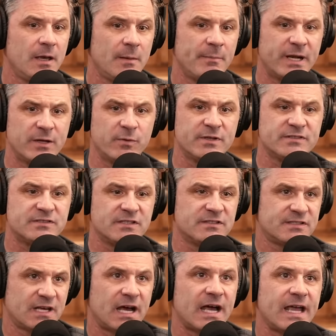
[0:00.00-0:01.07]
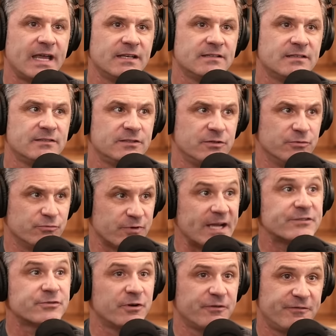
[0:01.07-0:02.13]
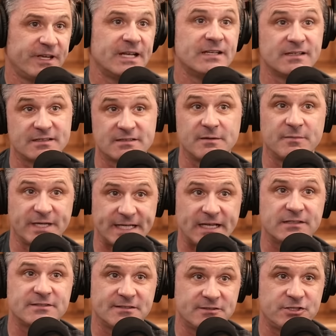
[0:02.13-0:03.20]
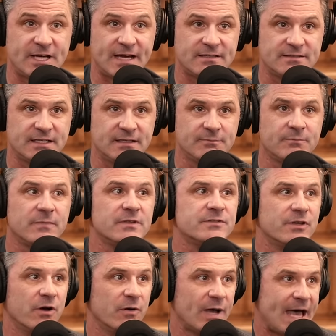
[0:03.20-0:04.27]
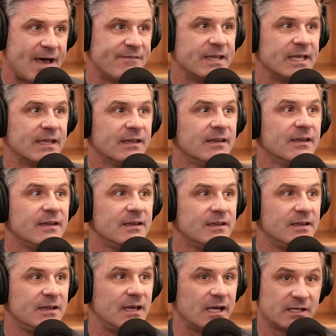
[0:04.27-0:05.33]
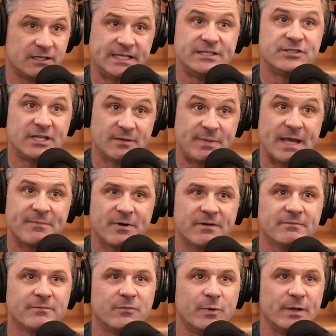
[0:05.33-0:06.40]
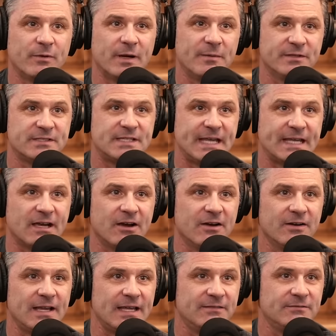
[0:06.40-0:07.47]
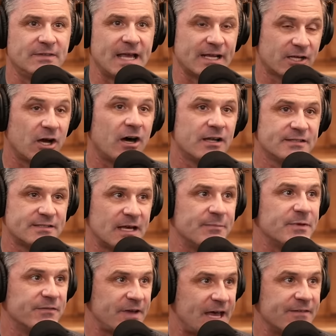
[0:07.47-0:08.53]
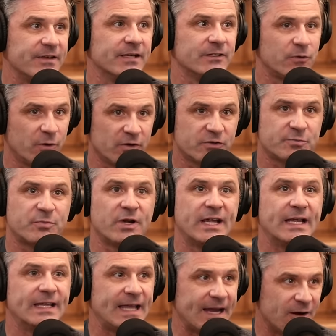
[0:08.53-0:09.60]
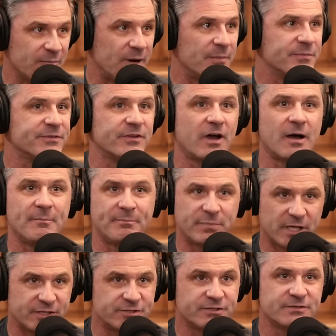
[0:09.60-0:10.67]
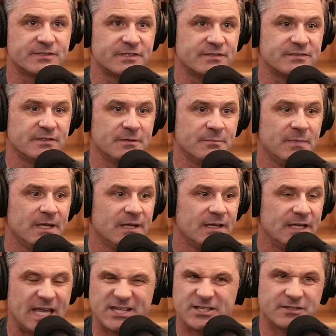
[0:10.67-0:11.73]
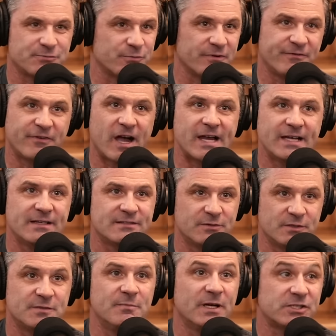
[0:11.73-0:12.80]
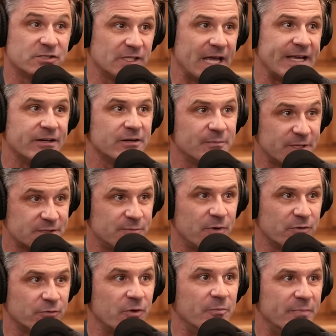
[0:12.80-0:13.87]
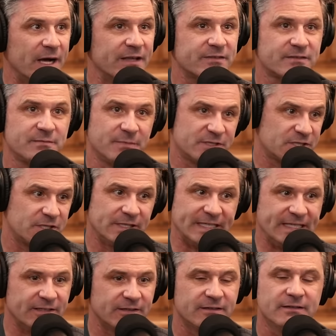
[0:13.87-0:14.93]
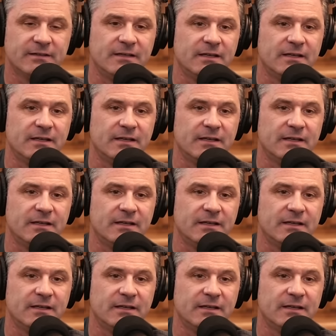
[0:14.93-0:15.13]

but it was designed to retrofit into somebody else's chassis. So having a clean sheet of paper, we were able to take our that concept of having coil spring, air bump stop, plunger system, and just refine it so it's much lighter, much more robust, much cleaner.